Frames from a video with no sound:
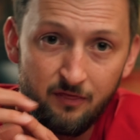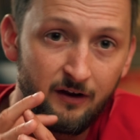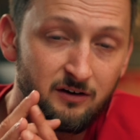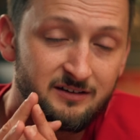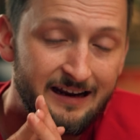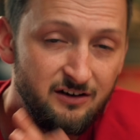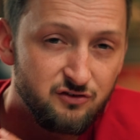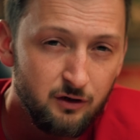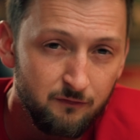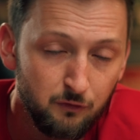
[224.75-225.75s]
their
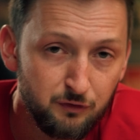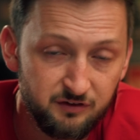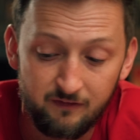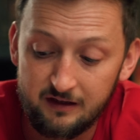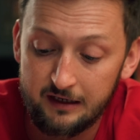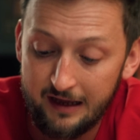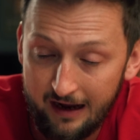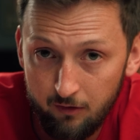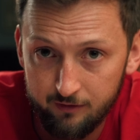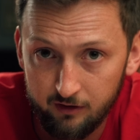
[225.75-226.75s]
danger of losing the
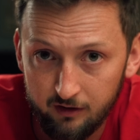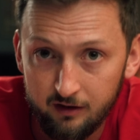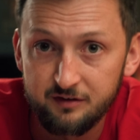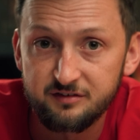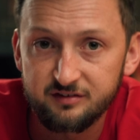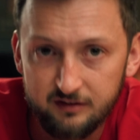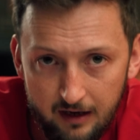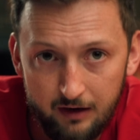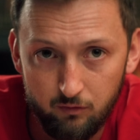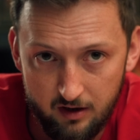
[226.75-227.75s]
encounter
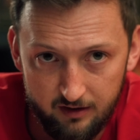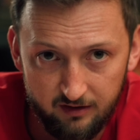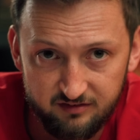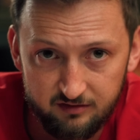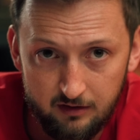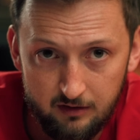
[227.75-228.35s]
skyrockets.